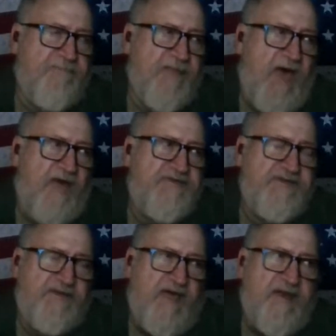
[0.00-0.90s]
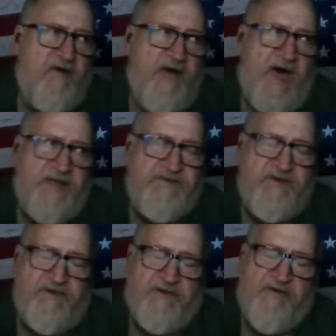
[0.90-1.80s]
I know a guy
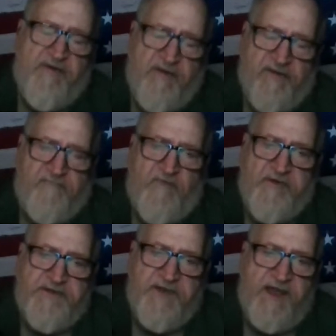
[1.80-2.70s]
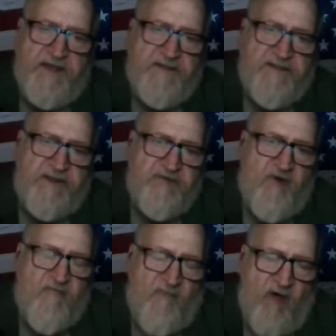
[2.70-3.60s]
took a girl on a first date. They
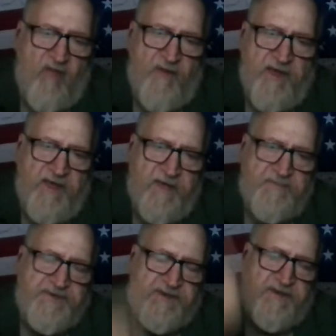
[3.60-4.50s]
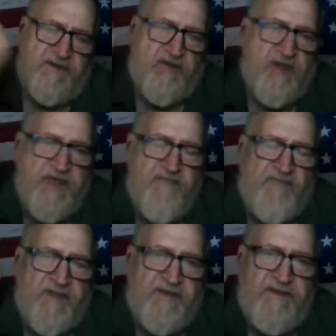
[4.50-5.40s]
drove all the way up to
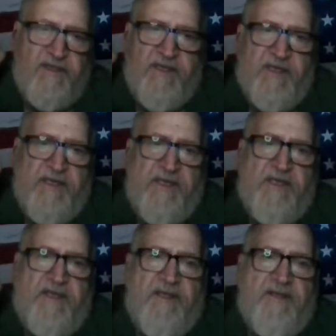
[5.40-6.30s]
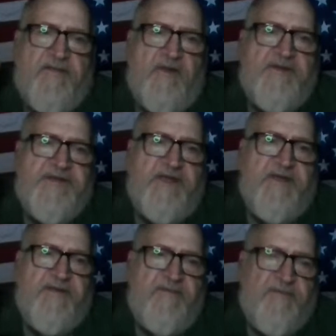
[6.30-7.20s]
Cleveland. There's
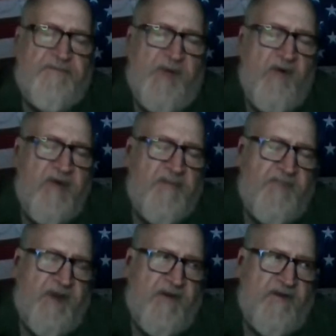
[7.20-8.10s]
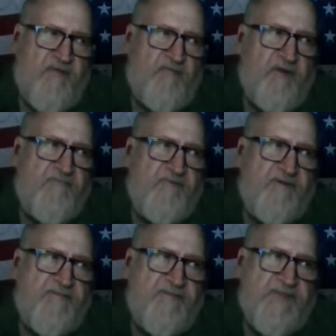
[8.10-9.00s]
a boat up there in the
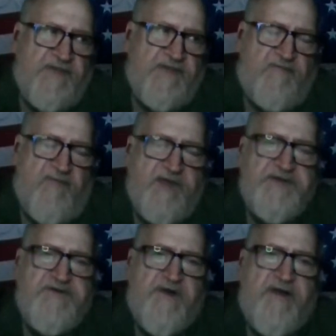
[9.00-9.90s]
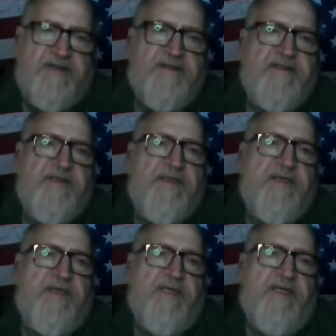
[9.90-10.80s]
river that's a restaurant,
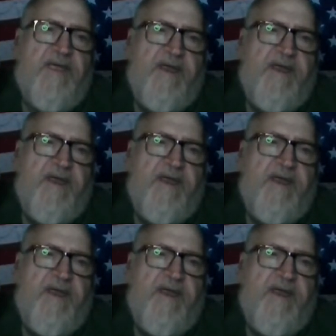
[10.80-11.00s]
and